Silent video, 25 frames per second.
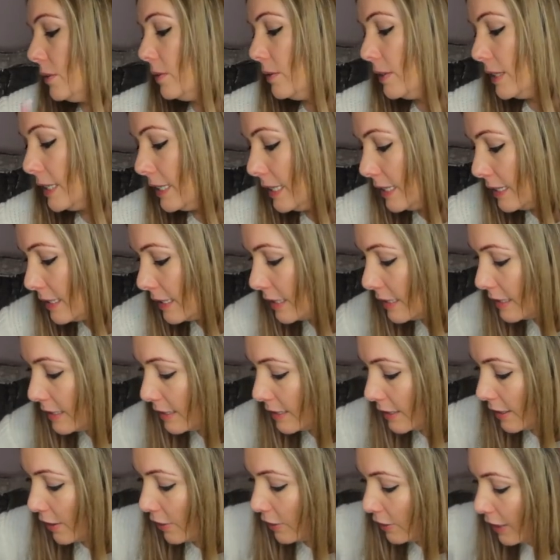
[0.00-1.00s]
open it,
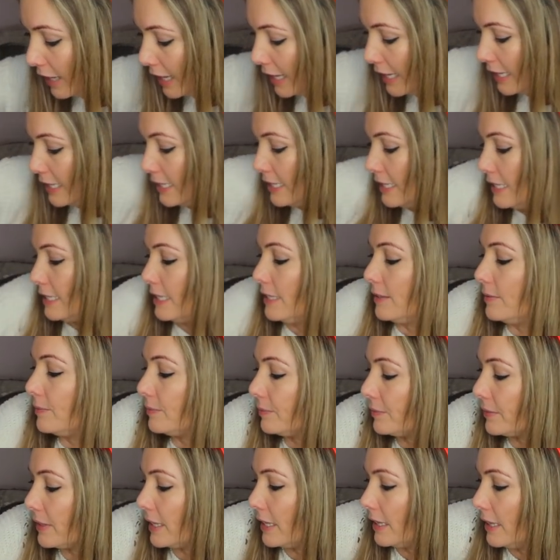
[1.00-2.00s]
another hand.
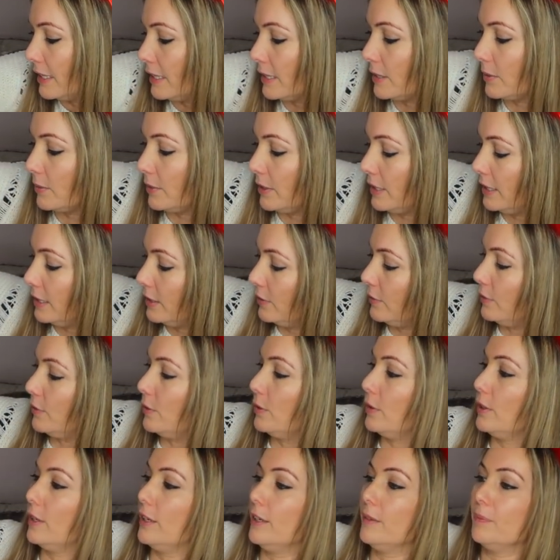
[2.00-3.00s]
And this one is
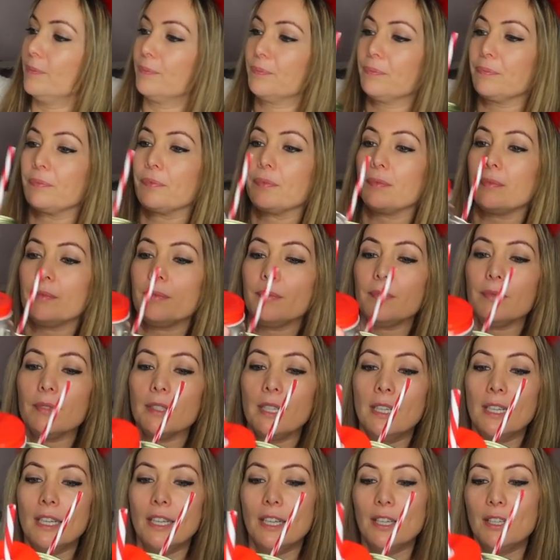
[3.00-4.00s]
for
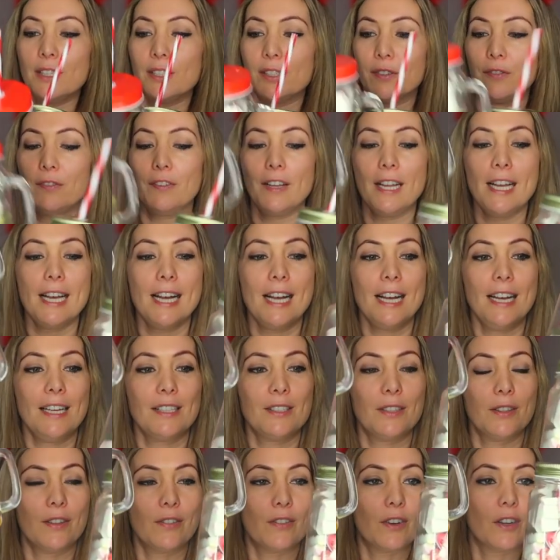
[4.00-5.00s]
Sophia,
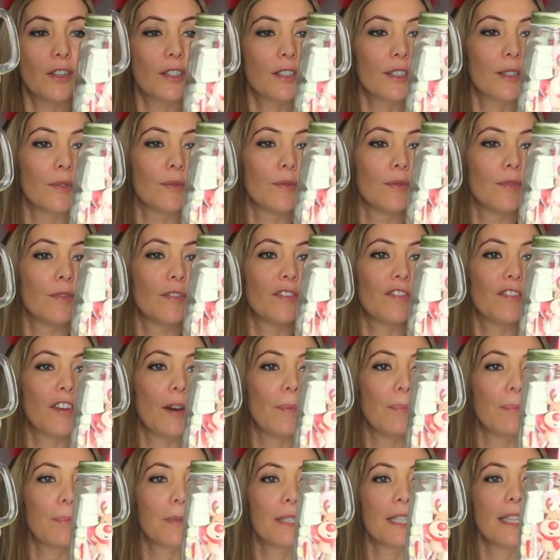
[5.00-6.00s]
so they've got some
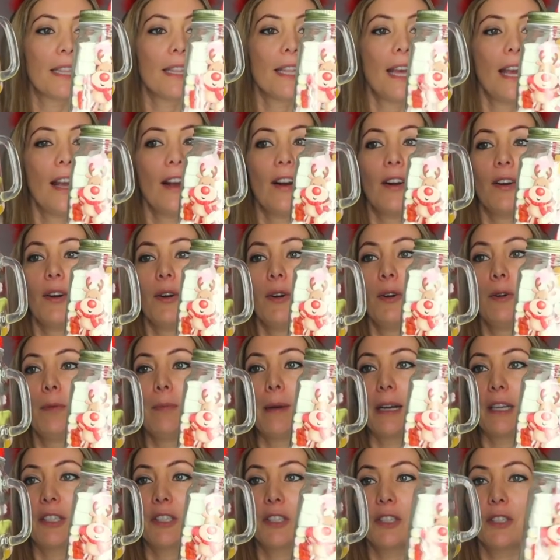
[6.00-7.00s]
flumps in there and a whole
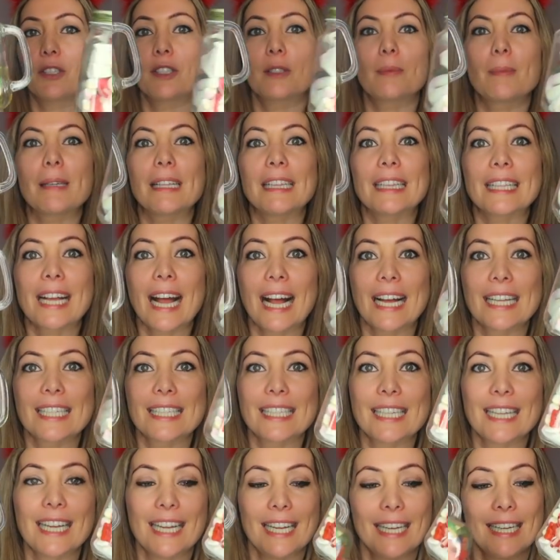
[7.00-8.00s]
mixture and some little
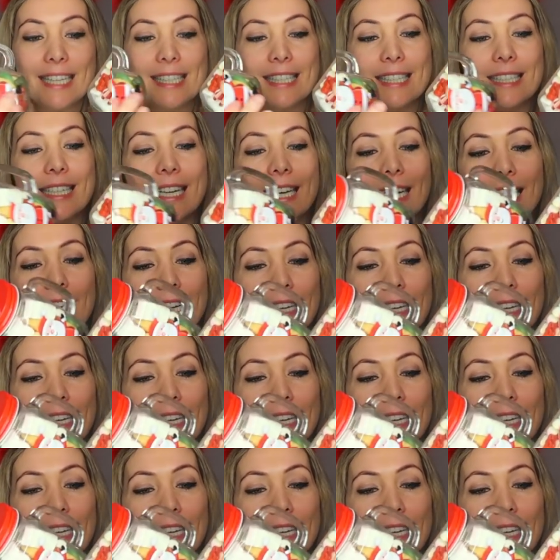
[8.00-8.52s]
candy canes.